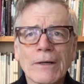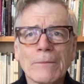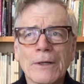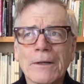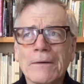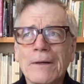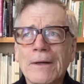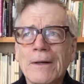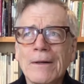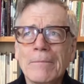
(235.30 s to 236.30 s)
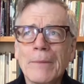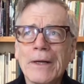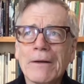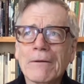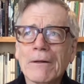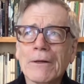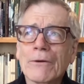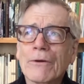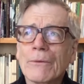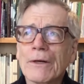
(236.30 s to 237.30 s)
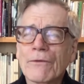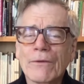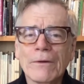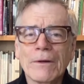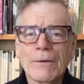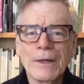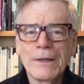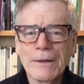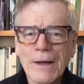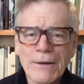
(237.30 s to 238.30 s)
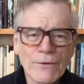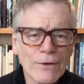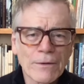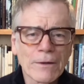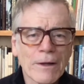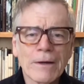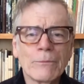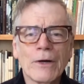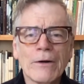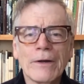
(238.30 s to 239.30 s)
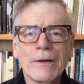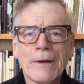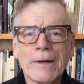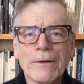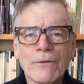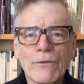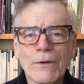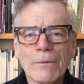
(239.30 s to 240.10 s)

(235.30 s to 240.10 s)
Mullen made it clear to us that, he did not see the library as a